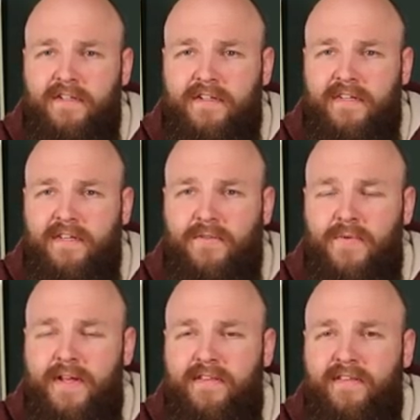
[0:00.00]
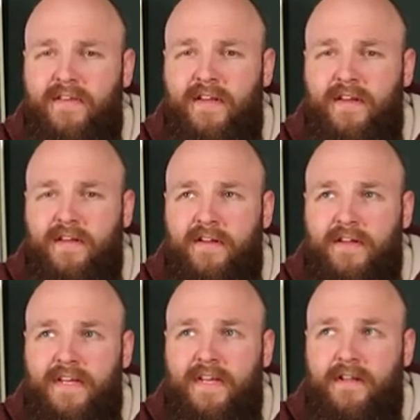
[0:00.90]
the red
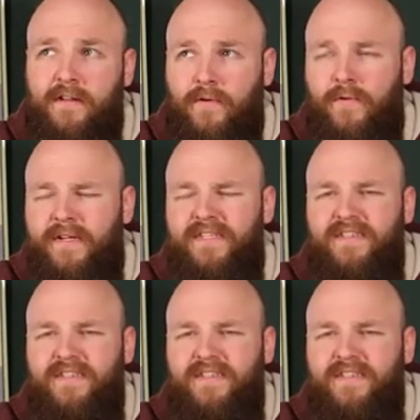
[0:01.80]
ale or red